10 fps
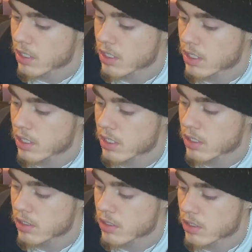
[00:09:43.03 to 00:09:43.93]
yeah.
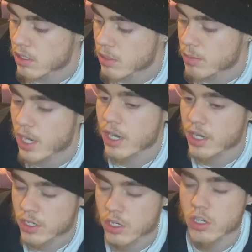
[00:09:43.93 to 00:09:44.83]
But I'll
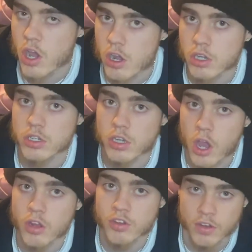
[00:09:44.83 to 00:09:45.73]
get the
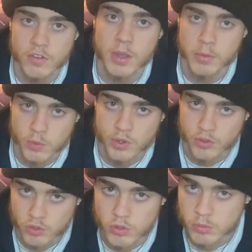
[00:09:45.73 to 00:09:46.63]
dog stuff coming real
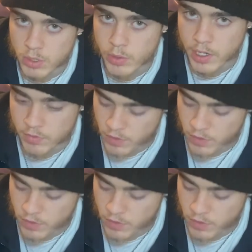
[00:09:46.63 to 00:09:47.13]
soon. Be ready for